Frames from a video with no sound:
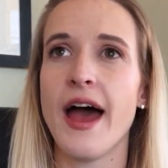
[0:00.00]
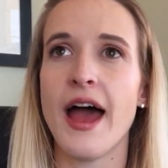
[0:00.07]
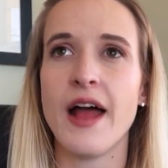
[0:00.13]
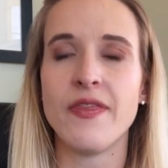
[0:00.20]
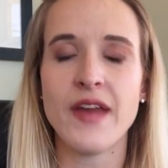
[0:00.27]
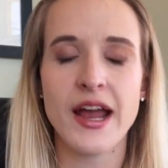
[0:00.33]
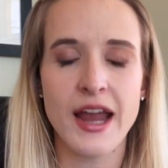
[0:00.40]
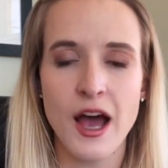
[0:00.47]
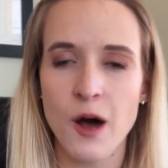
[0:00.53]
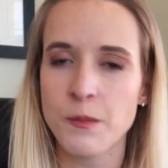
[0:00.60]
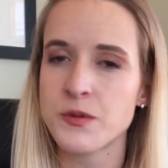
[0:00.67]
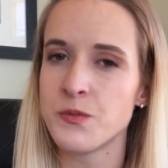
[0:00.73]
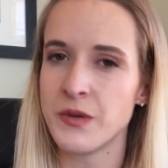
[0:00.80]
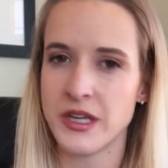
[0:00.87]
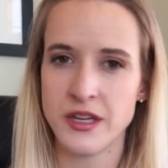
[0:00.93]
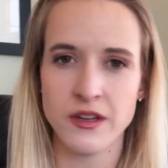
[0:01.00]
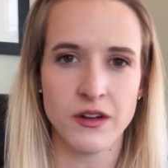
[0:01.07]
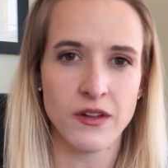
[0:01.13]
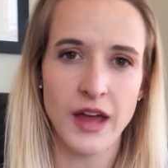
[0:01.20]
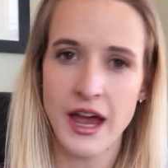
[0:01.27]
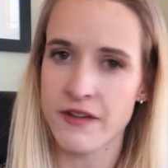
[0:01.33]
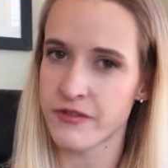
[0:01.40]
And that helps me
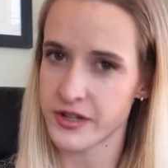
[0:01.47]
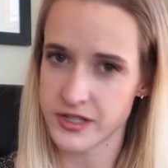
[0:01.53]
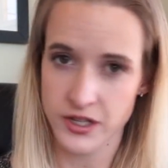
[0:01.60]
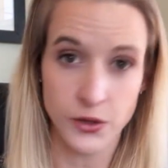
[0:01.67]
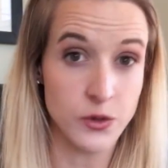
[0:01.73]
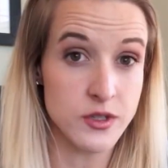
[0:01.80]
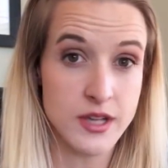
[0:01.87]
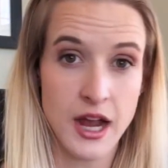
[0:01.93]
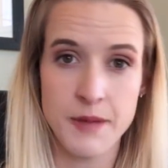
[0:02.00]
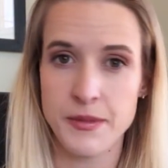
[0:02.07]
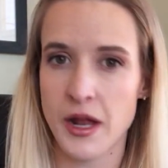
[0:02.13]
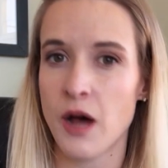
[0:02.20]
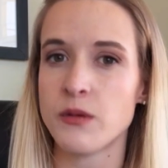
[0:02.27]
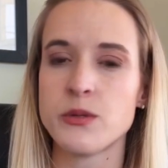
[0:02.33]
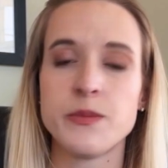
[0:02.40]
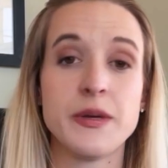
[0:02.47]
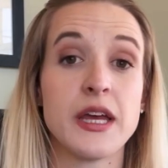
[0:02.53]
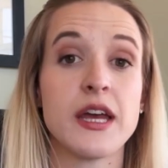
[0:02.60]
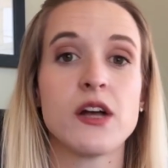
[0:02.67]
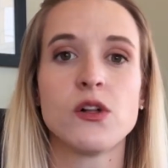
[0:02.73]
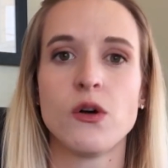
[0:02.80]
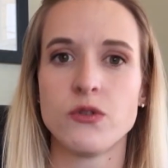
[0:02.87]
heal every single time. That helps me
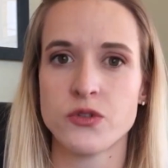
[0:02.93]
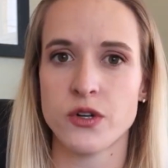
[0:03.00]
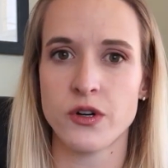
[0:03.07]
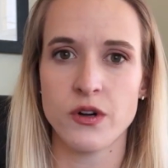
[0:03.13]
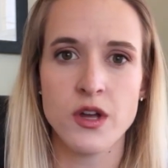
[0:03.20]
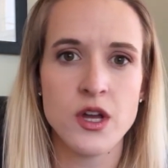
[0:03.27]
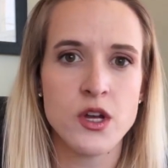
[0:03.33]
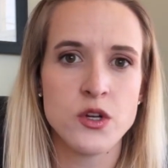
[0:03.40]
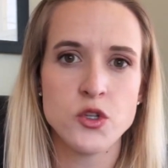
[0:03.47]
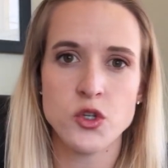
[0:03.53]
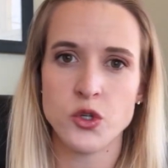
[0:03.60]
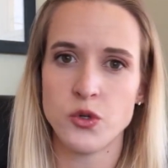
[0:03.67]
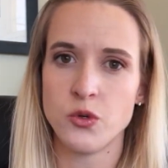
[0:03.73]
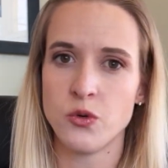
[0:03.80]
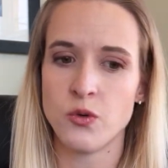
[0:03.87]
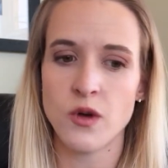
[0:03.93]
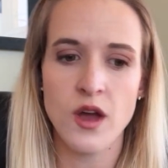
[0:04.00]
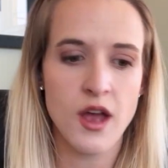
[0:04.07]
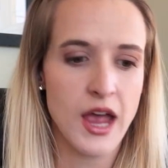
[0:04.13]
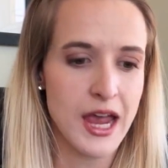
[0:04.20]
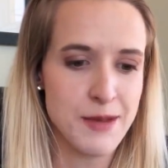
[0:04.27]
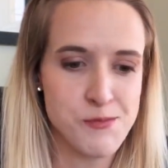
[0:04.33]
get closer to
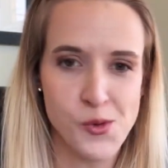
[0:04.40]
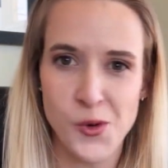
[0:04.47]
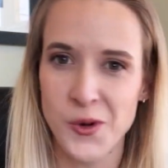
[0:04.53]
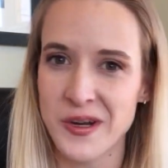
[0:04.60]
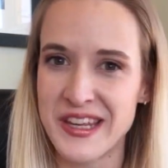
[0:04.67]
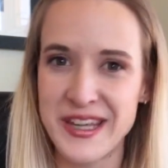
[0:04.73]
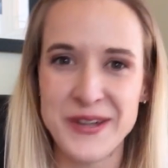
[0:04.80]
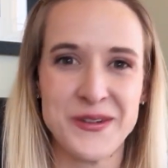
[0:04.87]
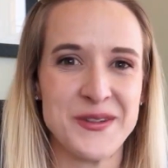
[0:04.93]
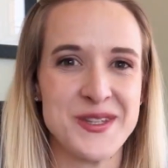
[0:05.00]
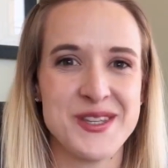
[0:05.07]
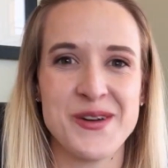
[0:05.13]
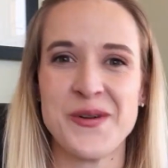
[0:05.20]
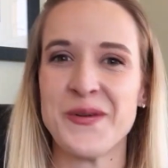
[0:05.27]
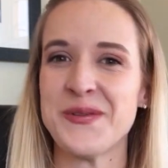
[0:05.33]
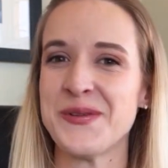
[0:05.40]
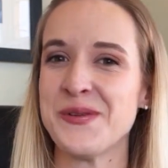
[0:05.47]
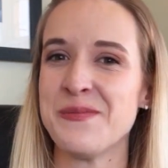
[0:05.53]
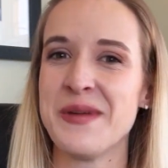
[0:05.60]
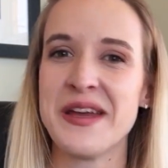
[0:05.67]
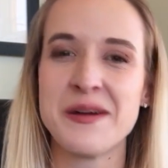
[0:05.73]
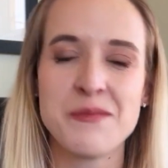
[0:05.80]
a more healed soul, to
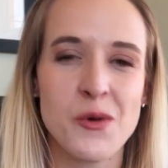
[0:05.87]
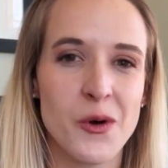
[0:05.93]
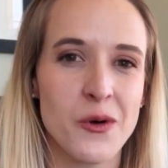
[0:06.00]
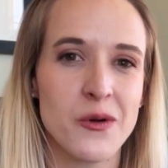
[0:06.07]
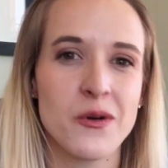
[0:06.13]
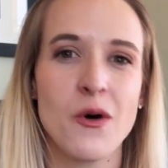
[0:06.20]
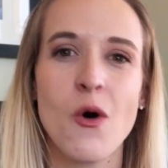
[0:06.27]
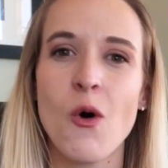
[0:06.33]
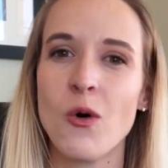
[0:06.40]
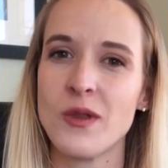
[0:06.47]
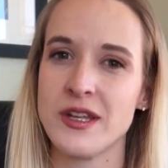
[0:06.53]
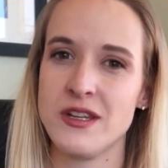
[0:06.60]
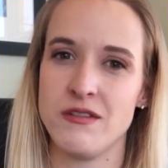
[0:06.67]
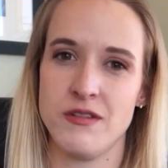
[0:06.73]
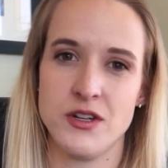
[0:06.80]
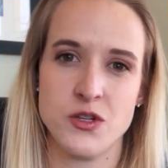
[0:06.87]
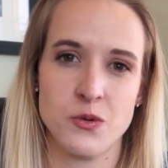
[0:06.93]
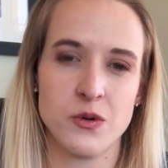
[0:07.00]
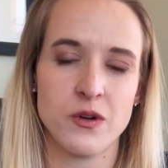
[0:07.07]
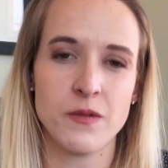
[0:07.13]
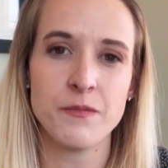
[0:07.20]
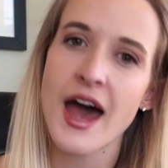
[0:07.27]
being a more whole
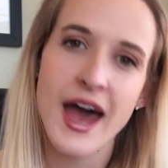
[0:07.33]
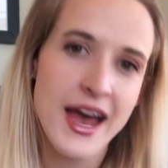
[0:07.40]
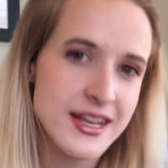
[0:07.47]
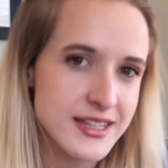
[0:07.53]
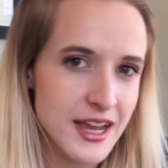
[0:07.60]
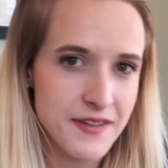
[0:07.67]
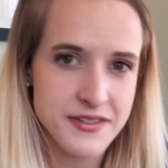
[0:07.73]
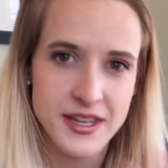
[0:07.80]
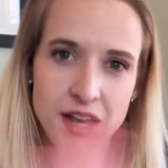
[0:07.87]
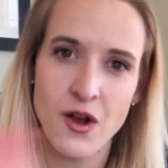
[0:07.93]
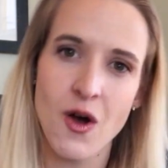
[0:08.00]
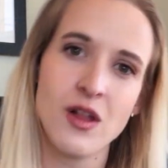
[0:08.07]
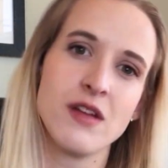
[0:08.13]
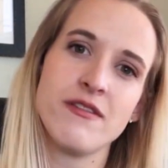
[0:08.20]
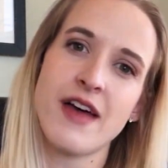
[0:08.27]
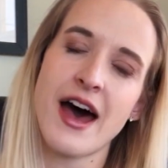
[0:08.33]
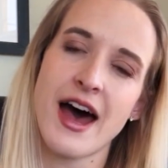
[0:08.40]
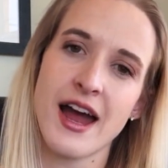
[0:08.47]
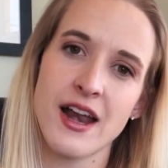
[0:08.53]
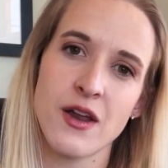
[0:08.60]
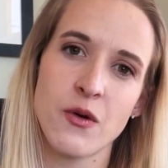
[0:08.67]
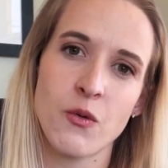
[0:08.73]
individual. As I've said all of
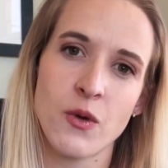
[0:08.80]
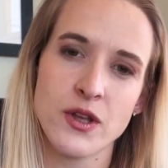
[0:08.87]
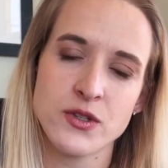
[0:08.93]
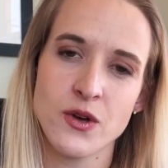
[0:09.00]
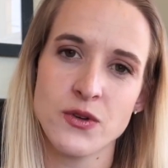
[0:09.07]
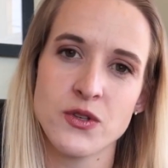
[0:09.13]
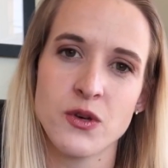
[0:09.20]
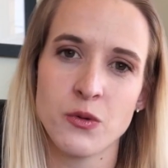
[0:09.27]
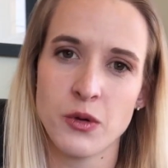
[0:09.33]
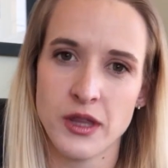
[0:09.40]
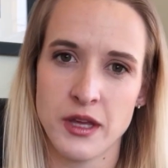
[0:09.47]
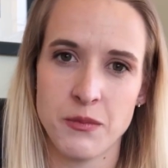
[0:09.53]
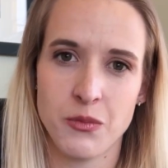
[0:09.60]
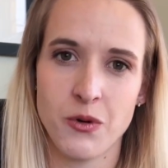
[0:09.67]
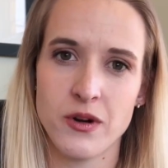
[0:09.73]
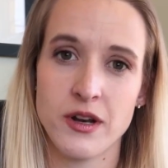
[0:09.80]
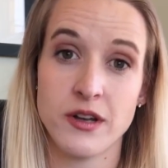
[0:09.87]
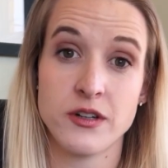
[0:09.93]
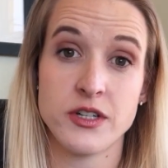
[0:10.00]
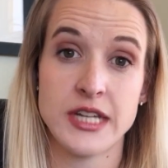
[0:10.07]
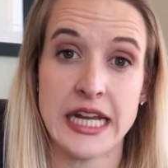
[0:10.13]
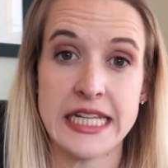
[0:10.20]
that, what is also really important to
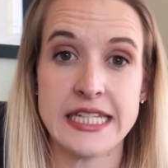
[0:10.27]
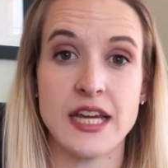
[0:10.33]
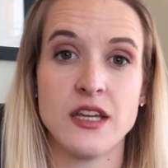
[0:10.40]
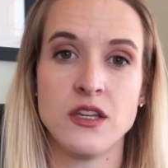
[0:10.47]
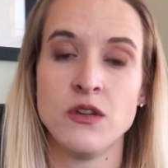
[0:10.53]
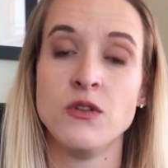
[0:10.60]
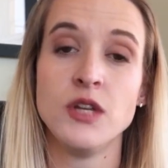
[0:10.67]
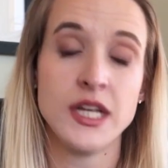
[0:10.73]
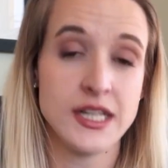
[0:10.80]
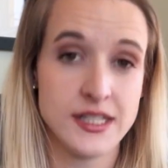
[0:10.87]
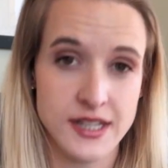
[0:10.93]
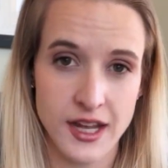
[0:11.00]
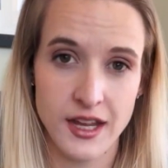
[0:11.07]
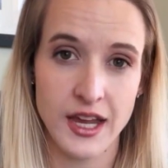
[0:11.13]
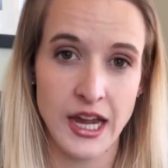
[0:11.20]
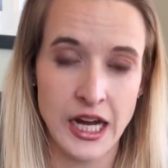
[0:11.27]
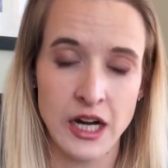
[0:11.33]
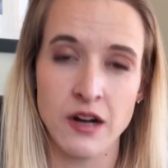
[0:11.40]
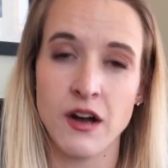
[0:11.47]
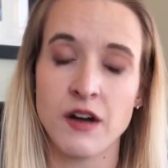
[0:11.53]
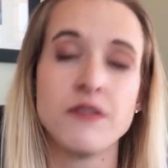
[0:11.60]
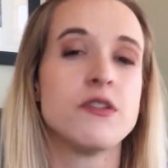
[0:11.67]
understand is that you need to take
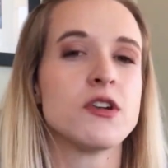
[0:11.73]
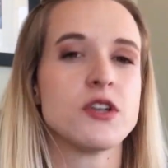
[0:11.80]
care of